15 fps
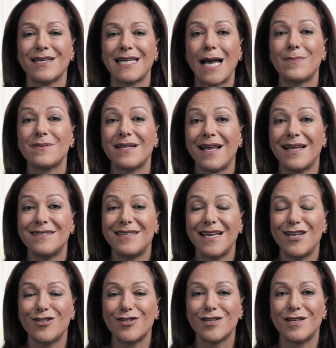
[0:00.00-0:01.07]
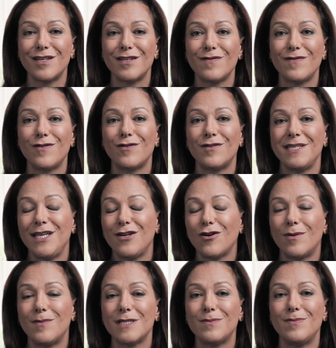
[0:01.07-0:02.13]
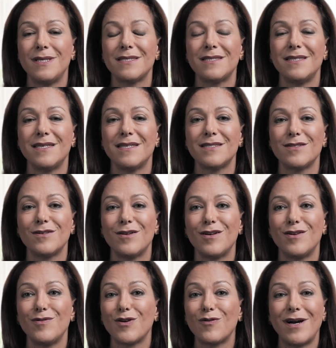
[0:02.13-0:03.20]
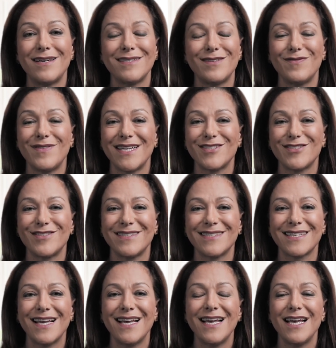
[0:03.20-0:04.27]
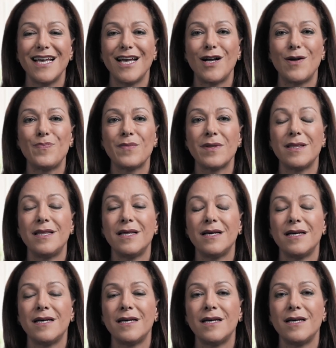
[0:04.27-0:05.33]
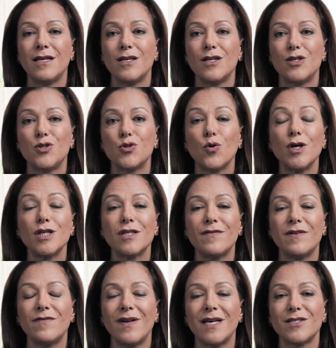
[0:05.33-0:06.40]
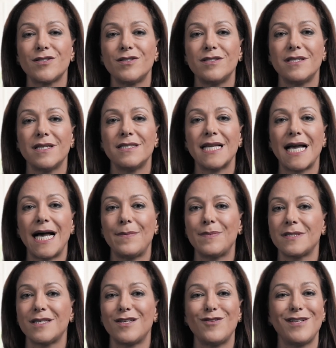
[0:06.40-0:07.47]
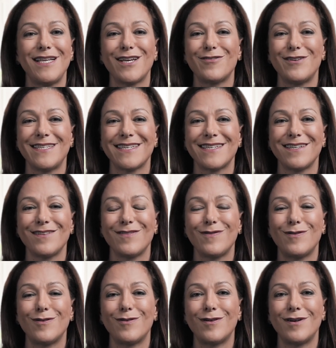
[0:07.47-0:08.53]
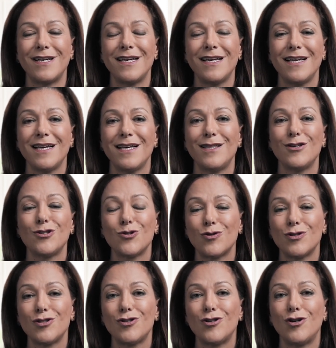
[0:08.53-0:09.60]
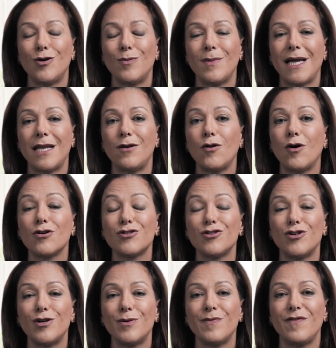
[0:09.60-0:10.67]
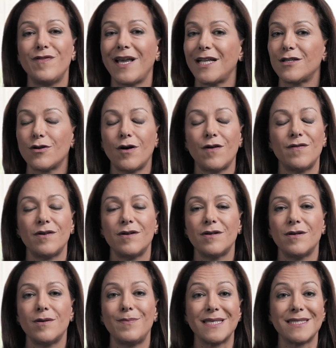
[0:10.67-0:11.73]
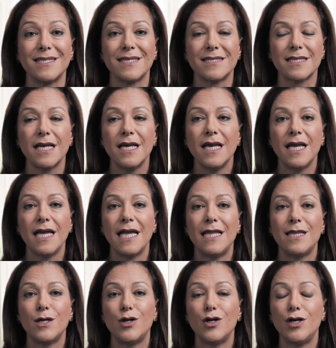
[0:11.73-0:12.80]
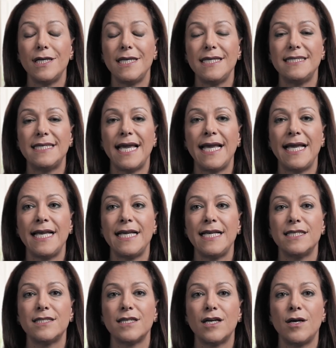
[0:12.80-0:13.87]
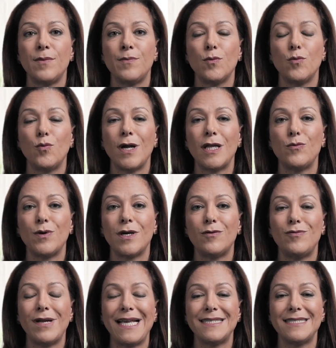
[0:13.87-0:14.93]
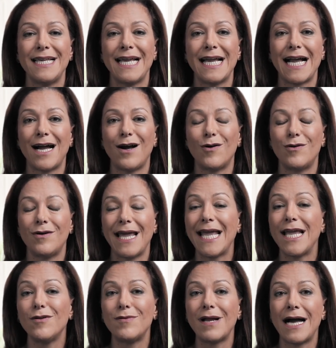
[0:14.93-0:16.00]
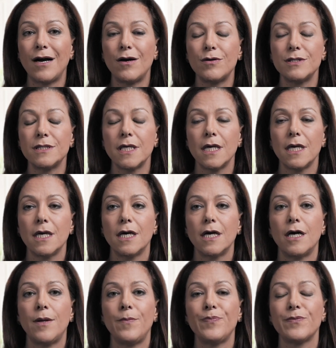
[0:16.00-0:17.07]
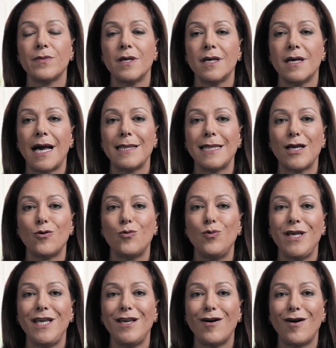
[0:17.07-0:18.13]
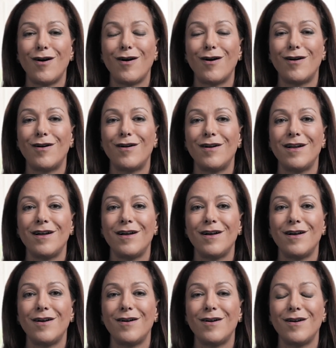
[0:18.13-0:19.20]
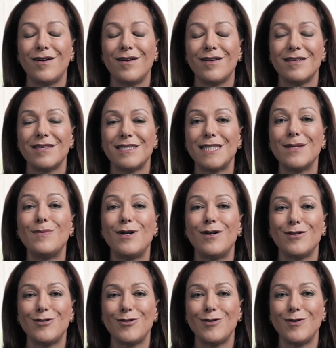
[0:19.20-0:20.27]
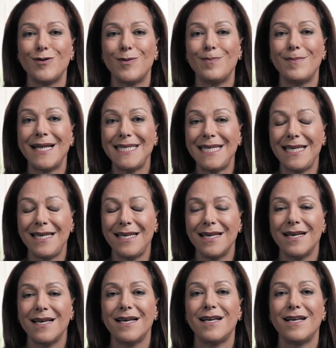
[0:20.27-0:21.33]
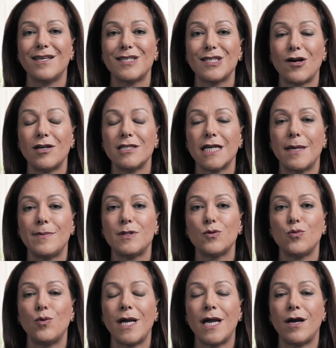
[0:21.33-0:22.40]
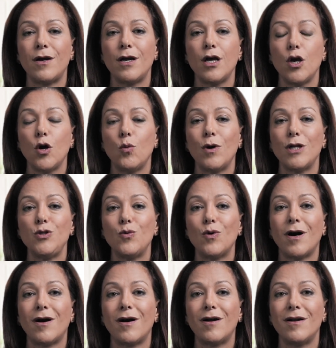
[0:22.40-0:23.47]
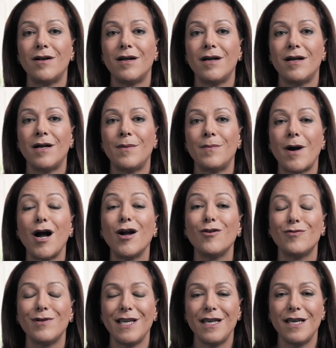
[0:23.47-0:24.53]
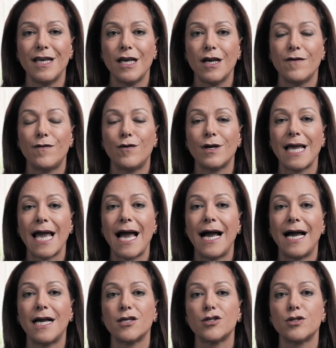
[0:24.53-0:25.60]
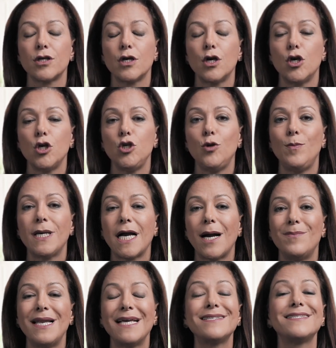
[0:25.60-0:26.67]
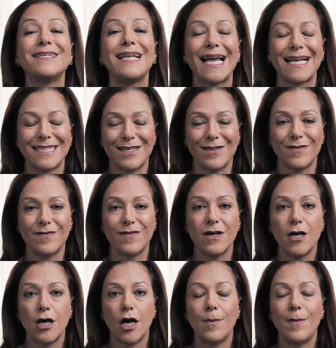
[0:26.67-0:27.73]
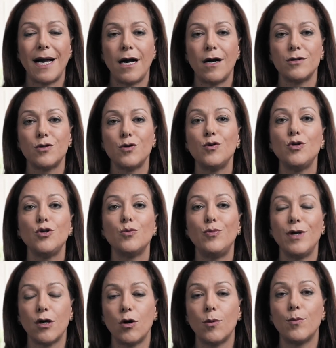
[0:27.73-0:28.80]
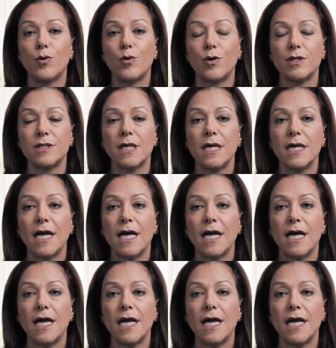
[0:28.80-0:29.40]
Capitalization for an e-commerce business requires investors. The choice of investors is absolutely critical for the short-term and long-term fate of a business. In the early days, when we're raising our A round, I think we are similar to many startups where when you are hungry for cash, you become less selective about who you bring on board.